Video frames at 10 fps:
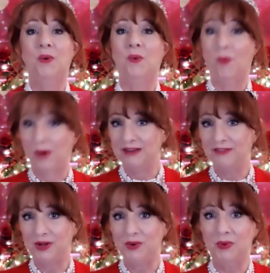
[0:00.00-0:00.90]
One of
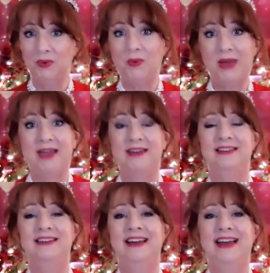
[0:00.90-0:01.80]
you will
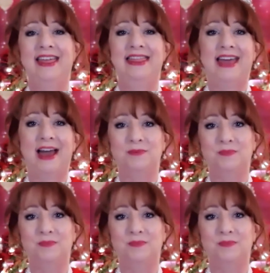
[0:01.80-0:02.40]
win that